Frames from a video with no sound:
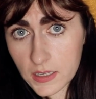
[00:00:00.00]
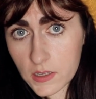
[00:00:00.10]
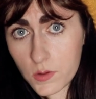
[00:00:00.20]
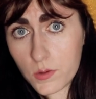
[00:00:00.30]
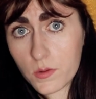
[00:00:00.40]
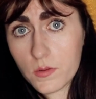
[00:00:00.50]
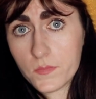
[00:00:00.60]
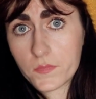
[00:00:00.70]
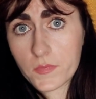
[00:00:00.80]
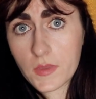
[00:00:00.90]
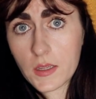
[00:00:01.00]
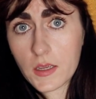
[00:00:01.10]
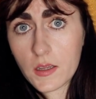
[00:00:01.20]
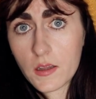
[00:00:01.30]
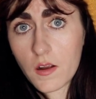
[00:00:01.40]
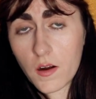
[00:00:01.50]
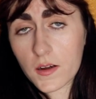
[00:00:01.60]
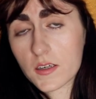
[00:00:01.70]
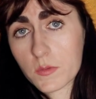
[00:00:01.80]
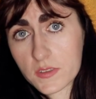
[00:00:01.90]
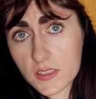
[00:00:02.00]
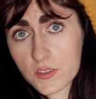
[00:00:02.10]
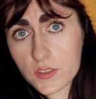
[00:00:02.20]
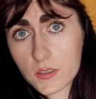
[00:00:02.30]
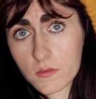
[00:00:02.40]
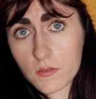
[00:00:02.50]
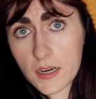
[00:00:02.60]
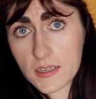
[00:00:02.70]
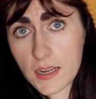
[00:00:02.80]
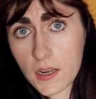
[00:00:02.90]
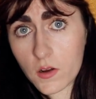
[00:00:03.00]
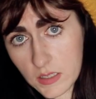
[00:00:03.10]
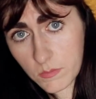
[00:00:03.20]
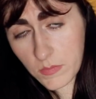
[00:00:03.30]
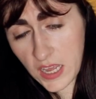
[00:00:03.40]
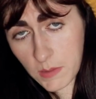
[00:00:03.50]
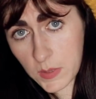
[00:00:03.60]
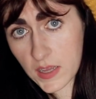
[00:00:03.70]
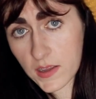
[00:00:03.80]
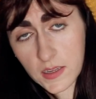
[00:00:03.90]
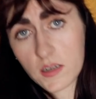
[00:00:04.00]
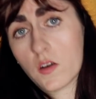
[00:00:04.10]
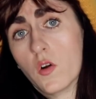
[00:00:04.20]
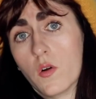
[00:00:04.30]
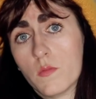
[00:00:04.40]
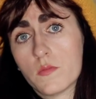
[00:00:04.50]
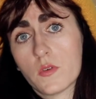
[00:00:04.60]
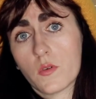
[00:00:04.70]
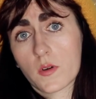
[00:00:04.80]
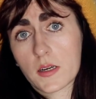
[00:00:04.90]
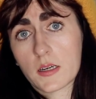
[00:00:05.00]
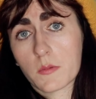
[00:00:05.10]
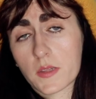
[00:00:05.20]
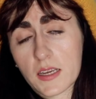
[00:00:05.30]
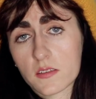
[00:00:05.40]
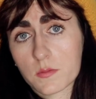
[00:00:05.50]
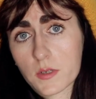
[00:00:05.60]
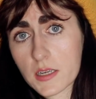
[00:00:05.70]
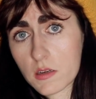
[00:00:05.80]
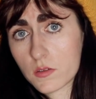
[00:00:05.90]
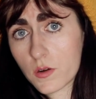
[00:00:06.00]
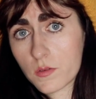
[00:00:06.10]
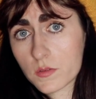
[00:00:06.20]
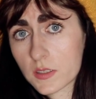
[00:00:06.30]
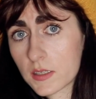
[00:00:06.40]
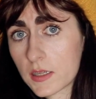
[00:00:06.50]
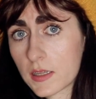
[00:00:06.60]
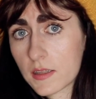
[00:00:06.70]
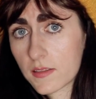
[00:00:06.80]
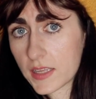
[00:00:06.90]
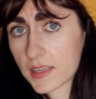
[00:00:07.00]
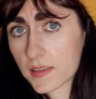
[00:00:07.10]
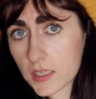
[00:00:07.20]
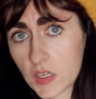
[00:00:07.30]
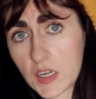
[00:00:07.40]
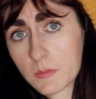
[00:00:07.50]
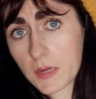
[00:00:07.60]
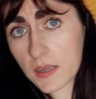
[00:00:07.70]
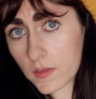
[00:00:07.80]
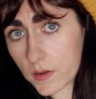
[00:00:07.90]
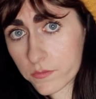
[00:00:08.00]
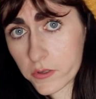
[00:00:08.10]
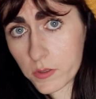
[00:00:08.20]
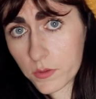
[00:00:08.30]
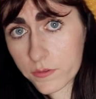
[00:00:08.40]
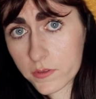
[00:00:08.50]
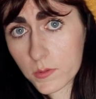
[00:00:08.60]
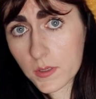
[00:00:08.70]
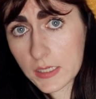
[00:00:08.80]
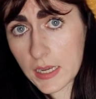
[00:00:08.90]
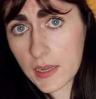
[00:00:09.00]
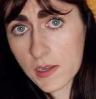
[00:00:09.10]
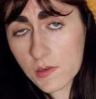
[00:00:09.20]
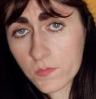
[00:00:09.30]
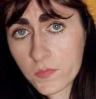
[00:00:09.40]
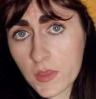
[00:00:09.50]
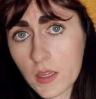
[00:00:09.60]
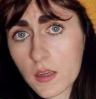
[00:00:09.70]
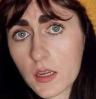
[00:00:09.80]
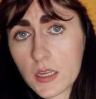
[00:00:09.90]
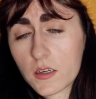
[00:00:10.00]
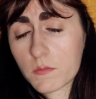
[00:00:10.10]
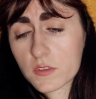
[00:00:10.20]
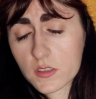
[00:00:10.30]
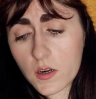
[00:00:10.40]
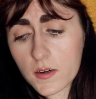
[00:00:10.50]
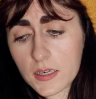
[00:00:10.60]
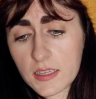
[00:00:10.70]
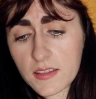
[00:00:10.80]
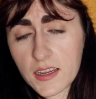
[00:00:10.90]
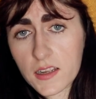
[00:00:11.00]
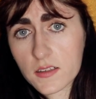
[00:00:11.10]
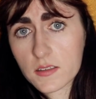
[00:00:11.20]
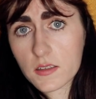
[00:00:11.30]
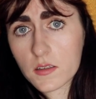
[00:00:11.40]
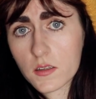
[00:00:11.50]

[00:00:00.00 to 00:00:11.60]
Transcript: that you are in a position right now, maybe in a home or in a place where you don't think that God might love you if you are gay. And I'm sorry that